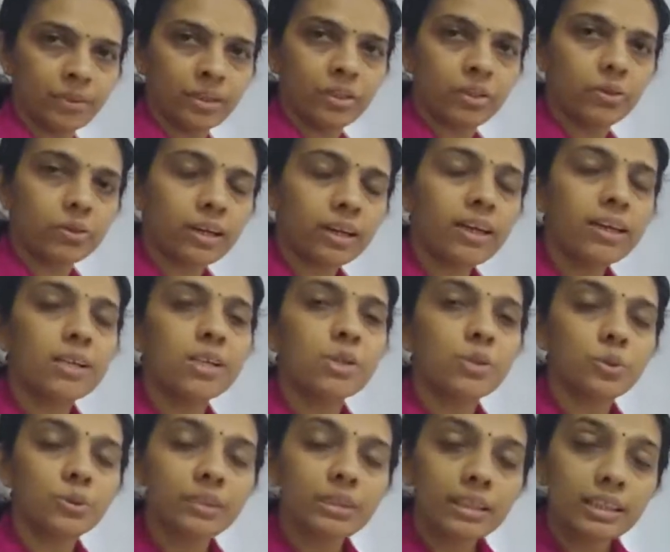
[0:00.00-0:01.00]
Okay,
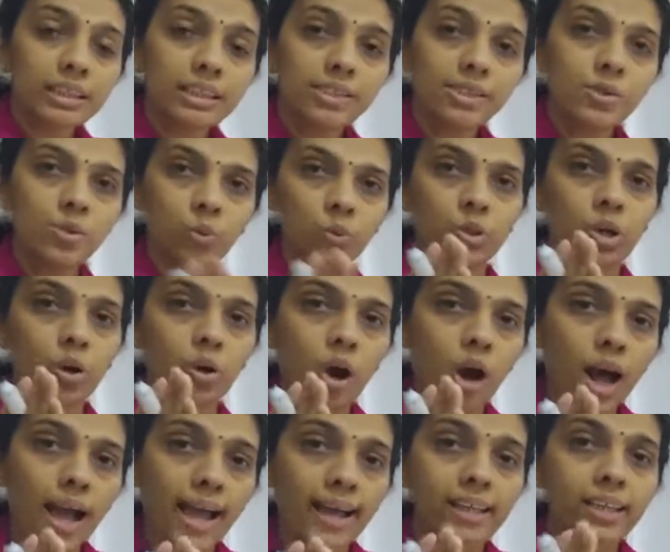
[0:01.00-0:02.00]
so these two, the
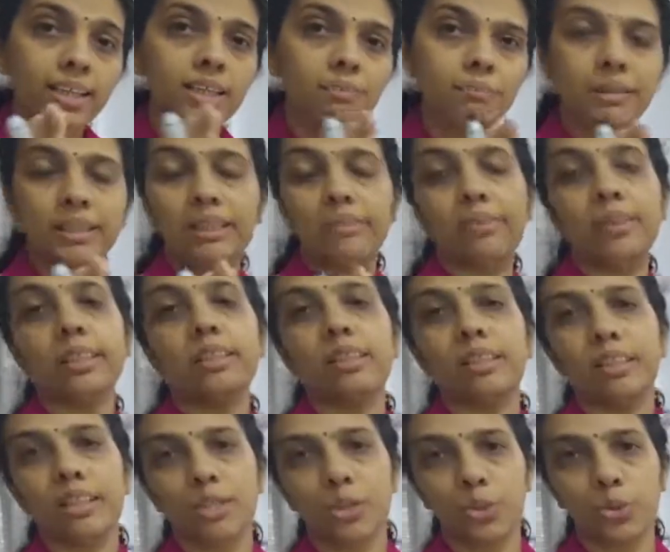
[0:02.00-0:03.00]
angle between
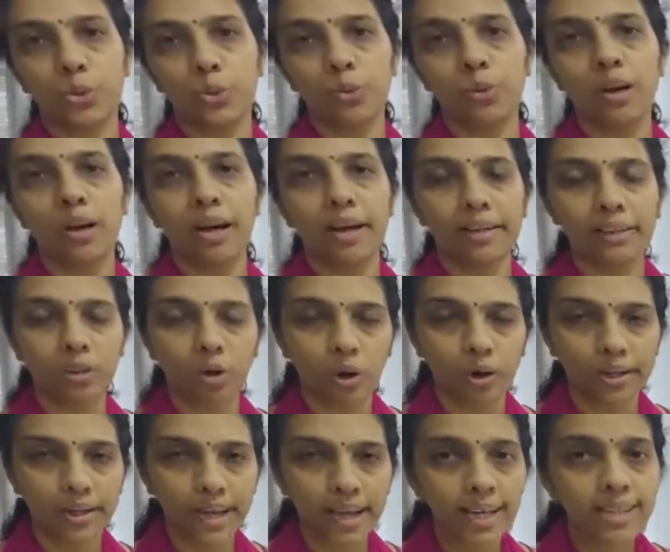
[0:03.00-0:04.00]
these two are
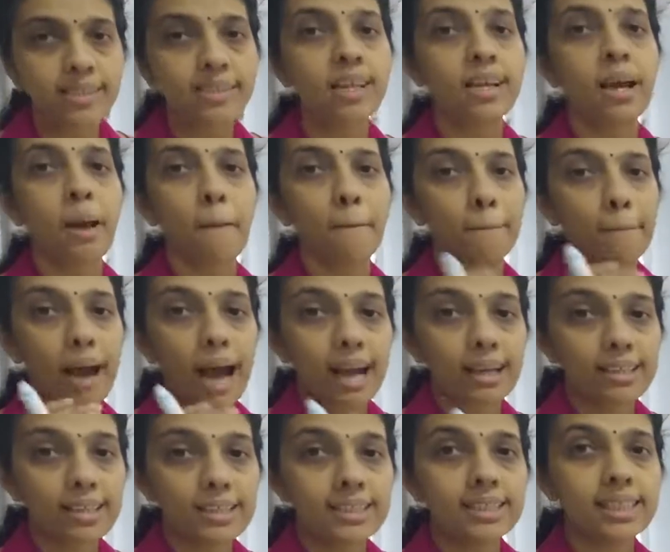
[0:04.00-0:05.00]
called as
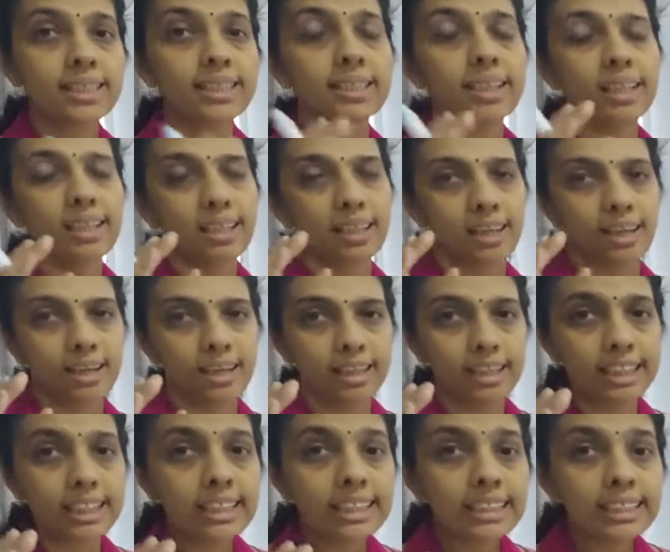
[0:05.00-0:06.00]
magnetic
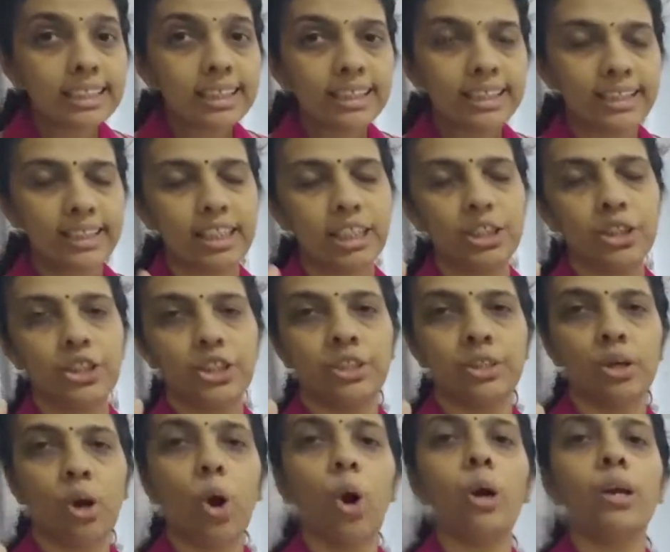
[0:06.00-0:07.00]

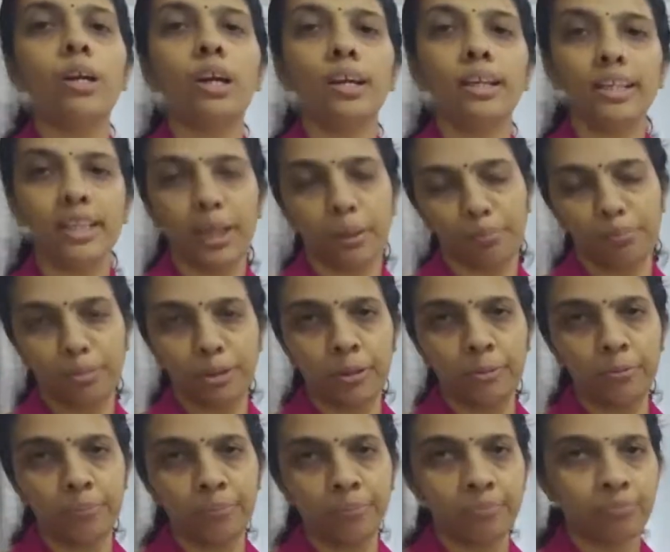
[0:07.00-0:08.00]
inclination or dip.
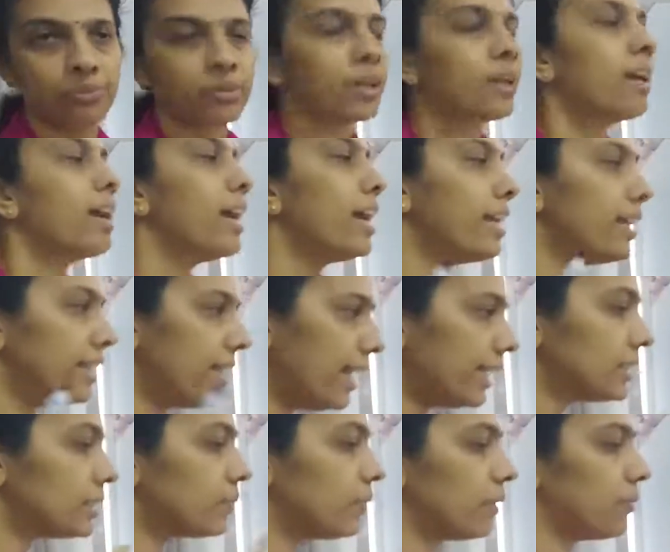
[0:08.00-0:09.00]

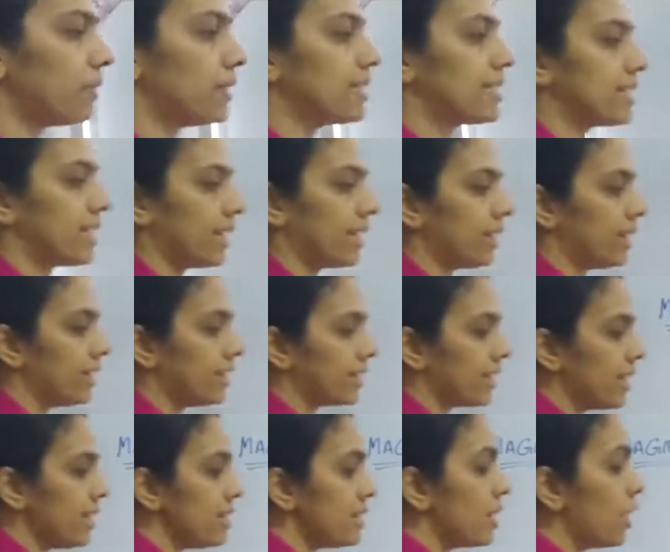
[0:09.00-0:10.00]
Next we will say it
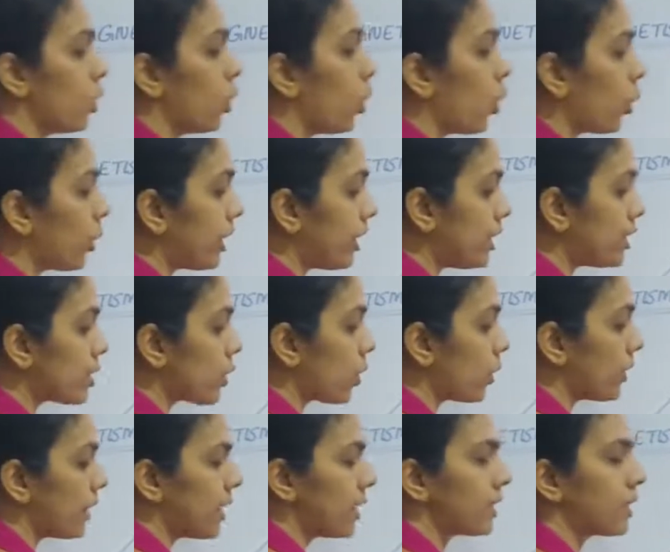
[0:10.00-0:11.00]
as
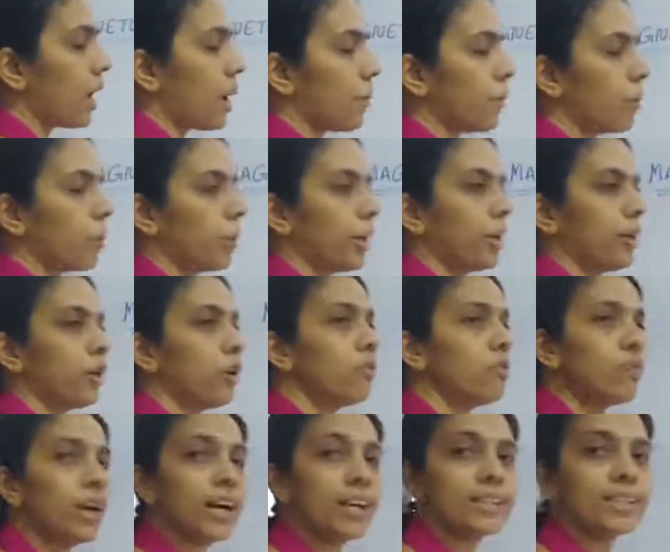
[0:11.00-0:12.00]
horizontal component
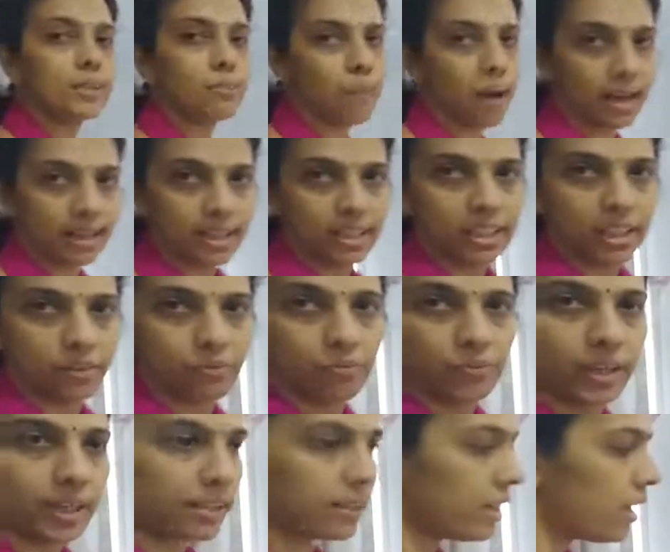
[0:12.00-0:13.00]
of Earth's magnetic
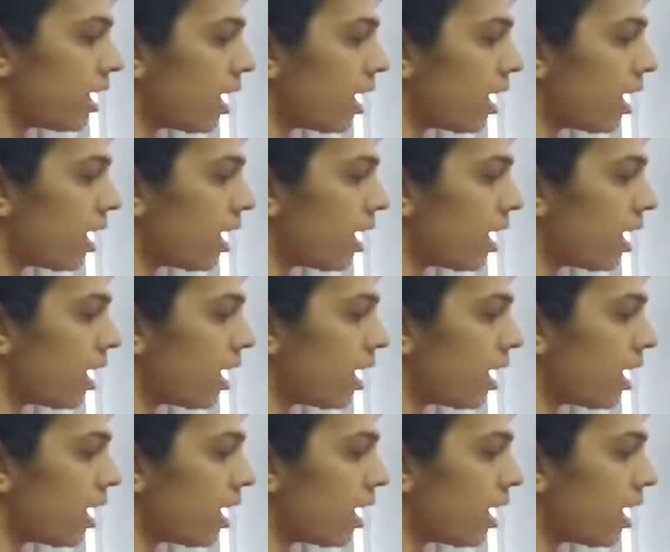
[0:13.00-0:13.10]
field.